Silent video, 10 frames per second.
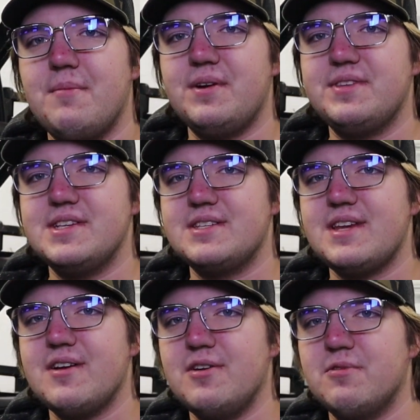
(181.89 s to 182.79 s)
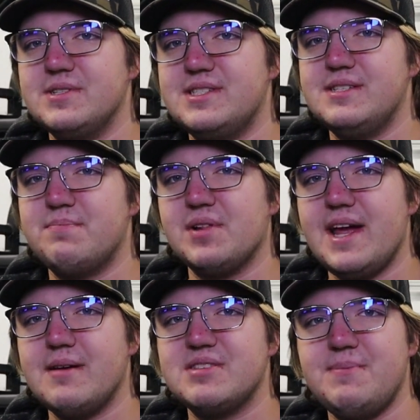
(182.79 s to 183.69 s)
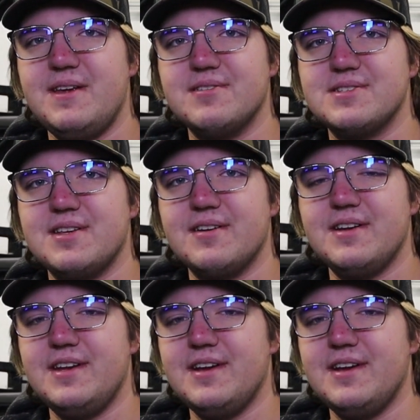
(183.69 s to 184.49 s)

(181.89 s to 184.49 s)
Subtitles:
about this stereo was these Blam speakers that are in